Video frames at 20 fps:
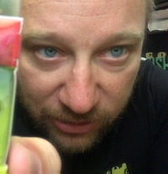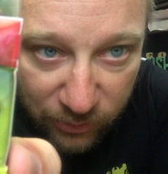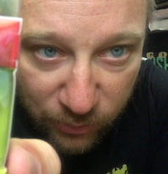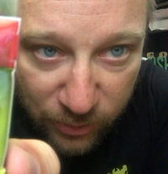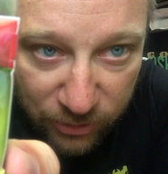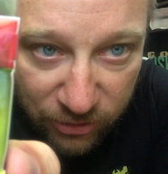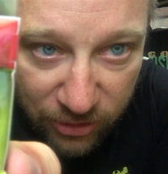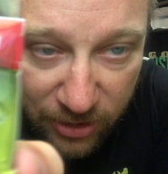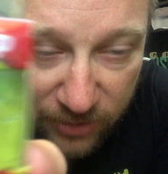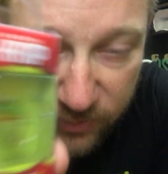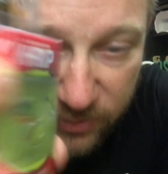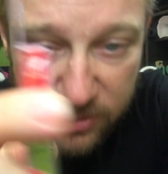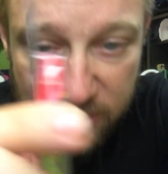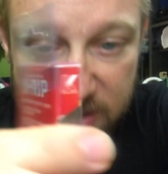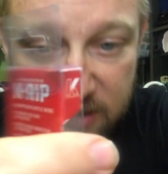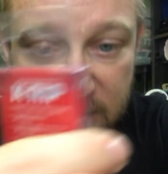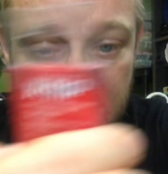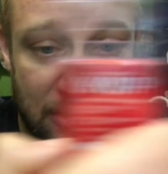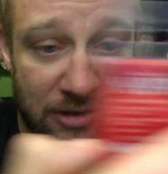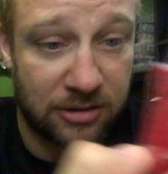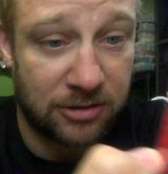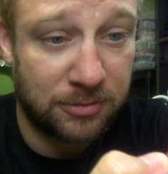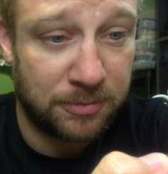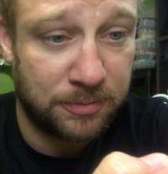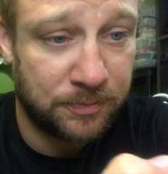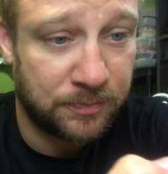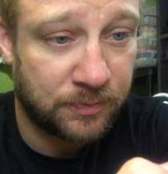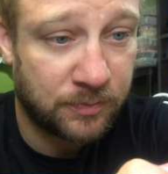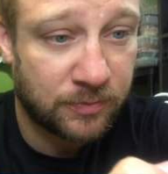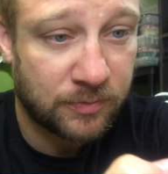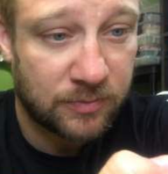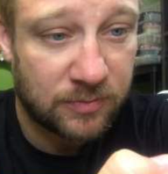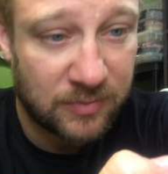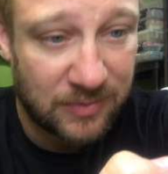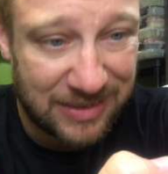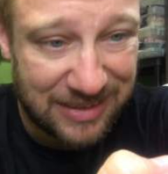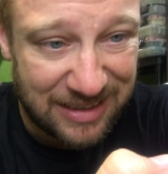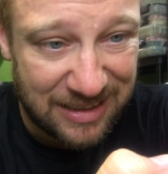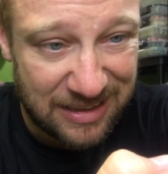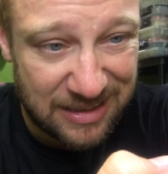switch out for the single
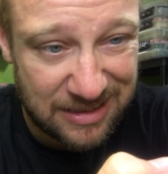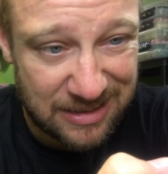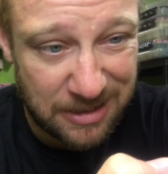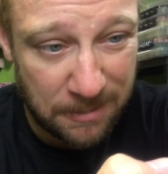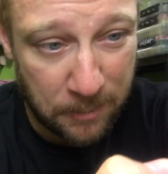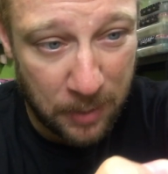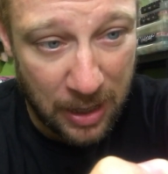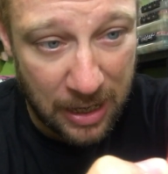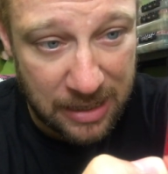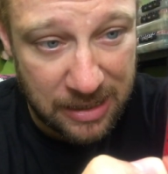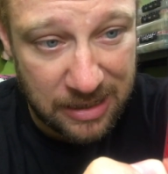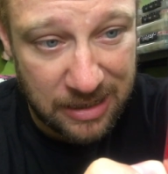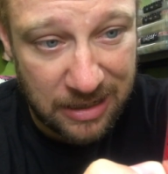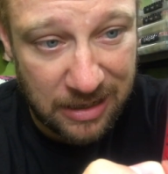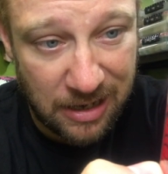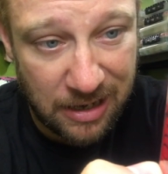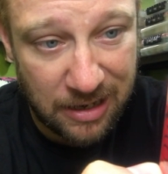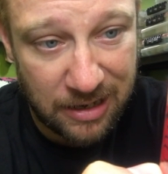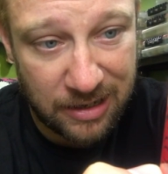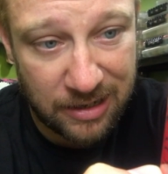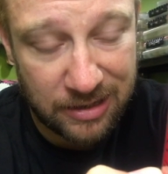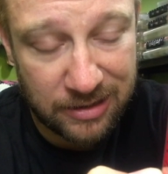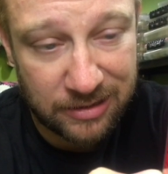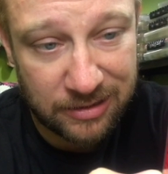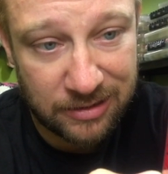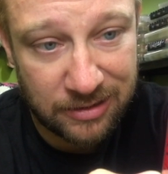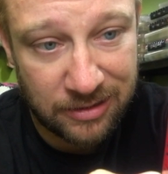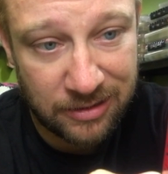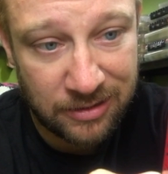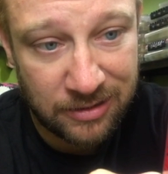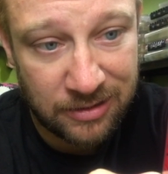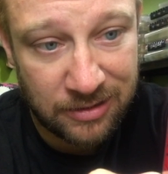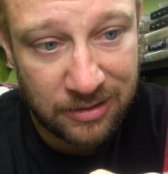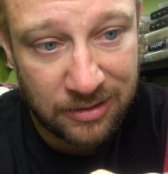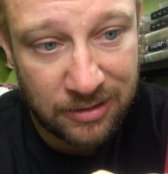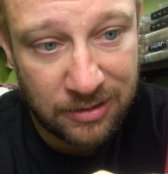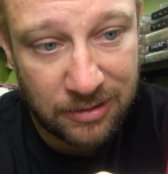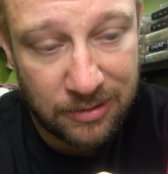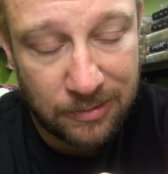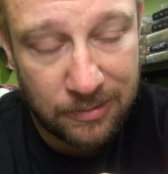depending on
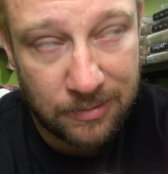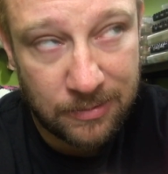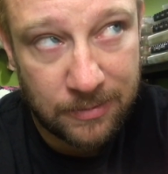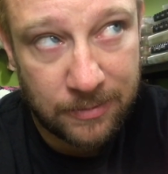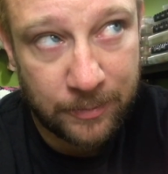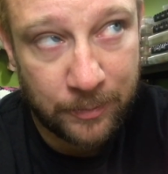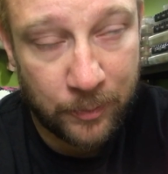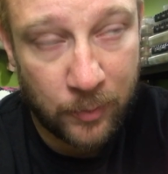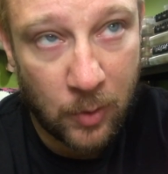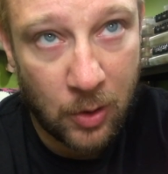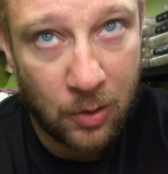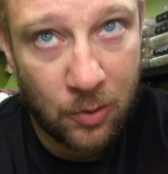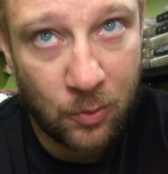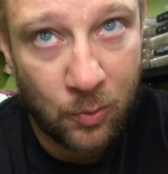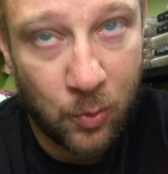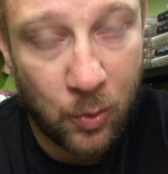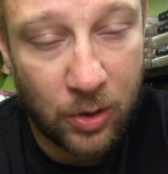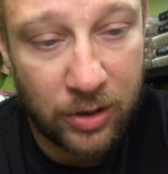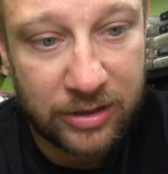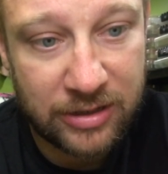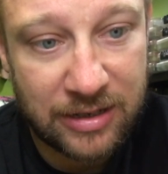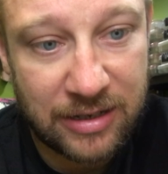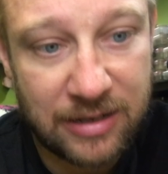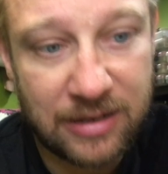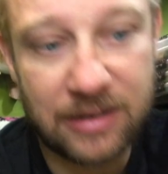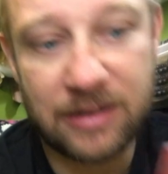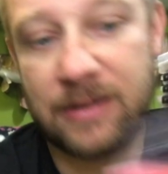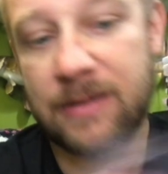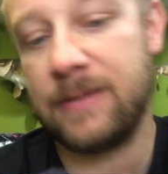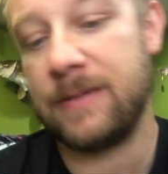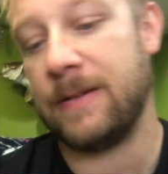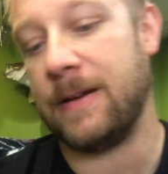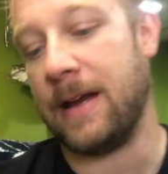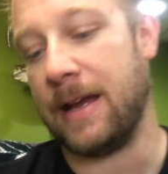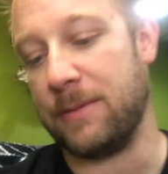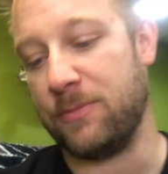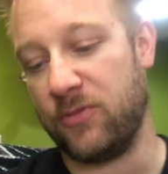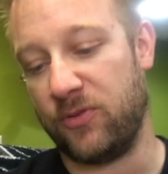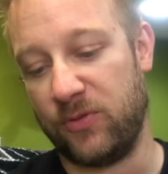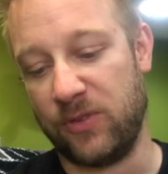what
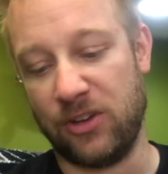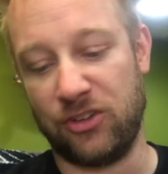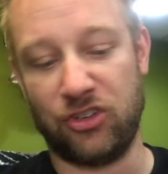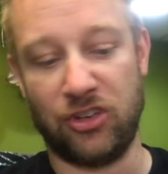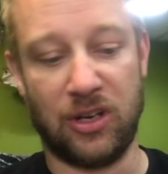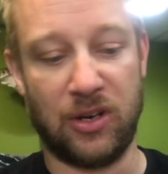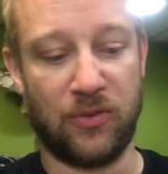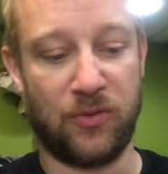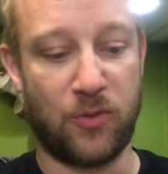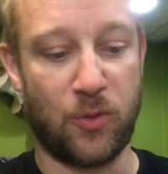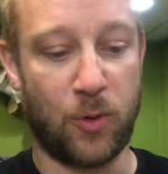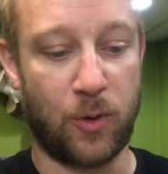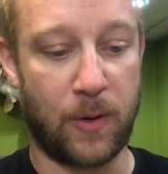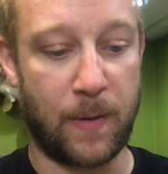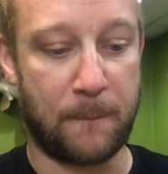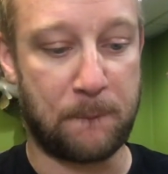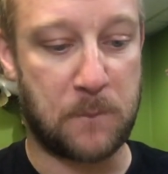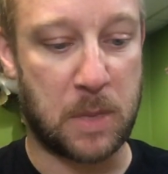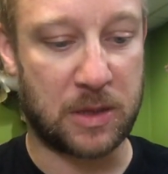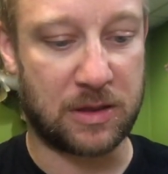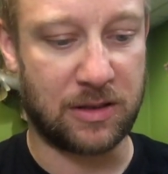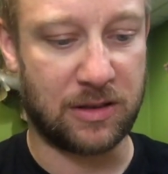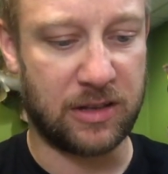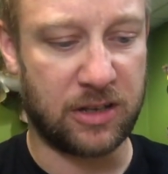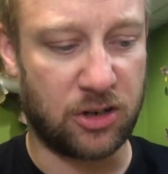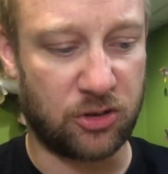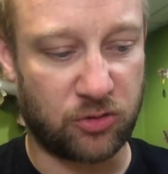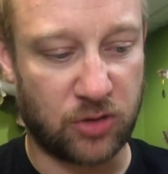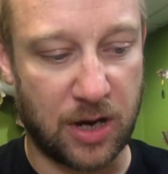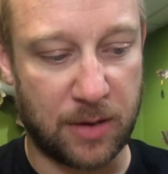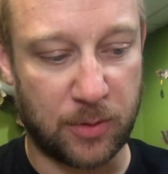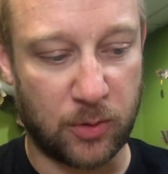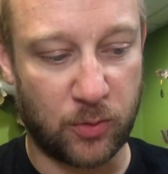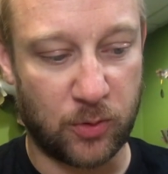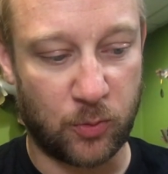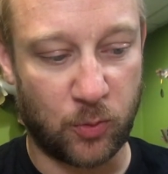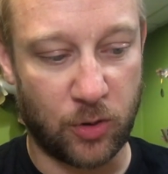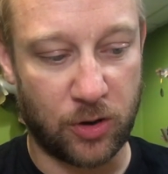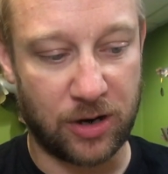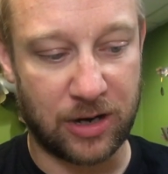I'm fishing for, but the little treble
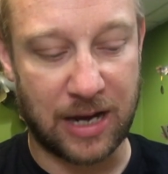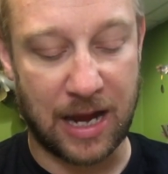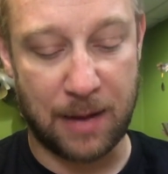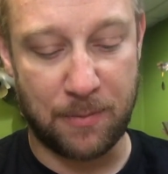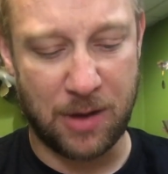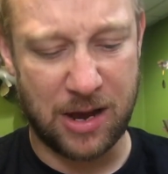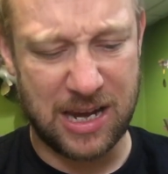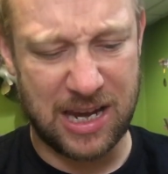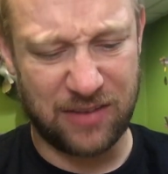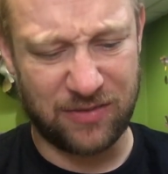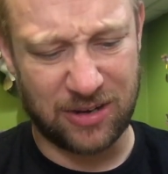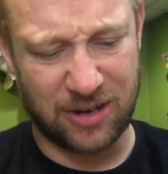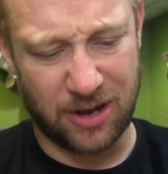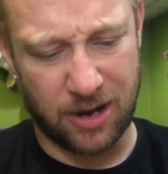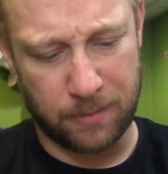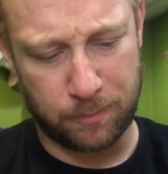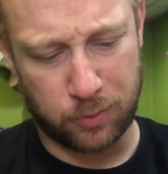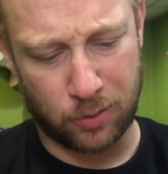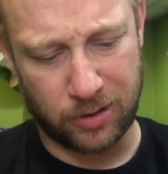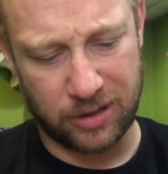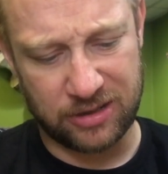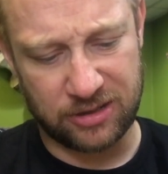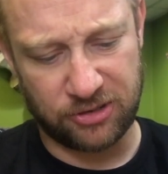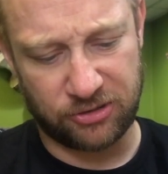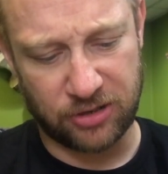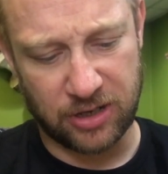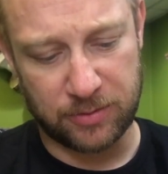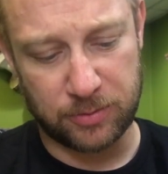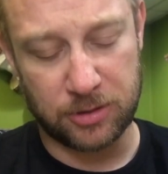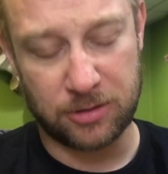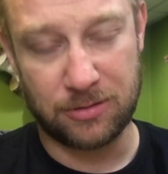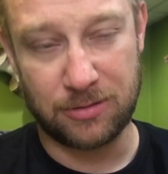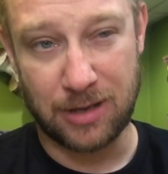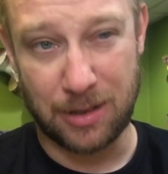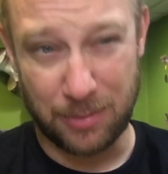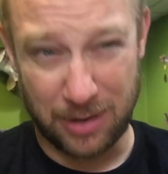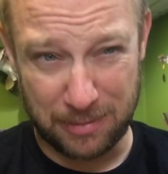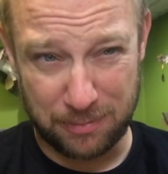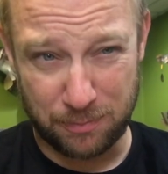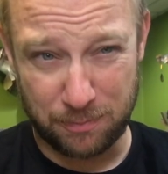would work. I might even upgrade the treble. I
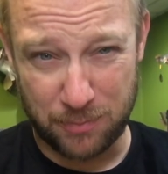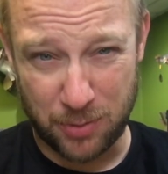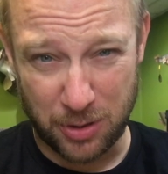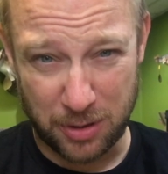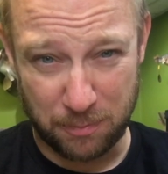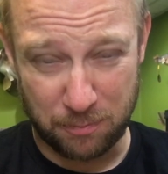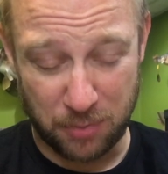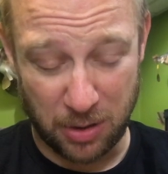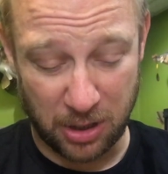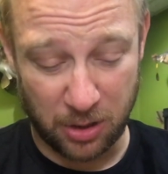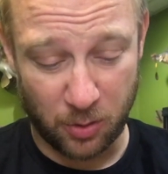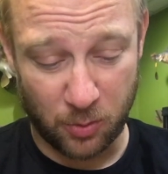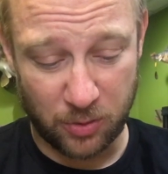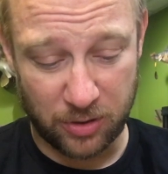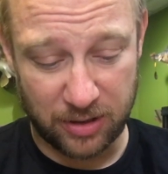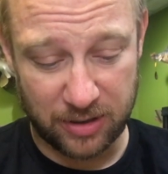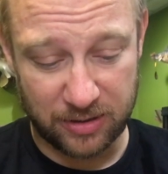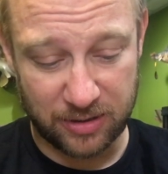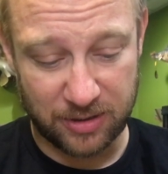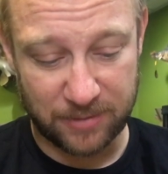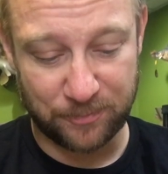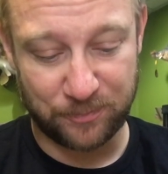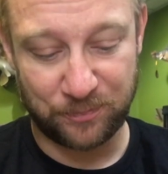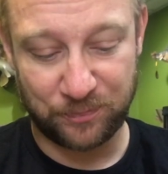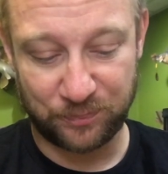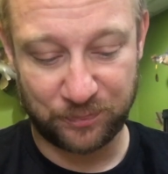might put a bigger one on there.